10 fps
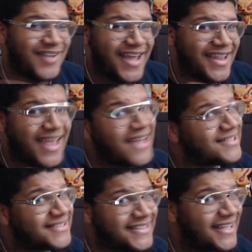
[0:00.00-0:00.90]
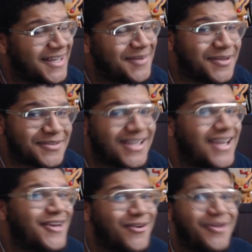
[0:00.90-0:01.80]
had last time. You know what
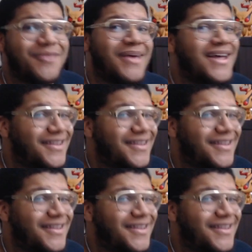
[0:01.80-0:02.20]
I'm saying?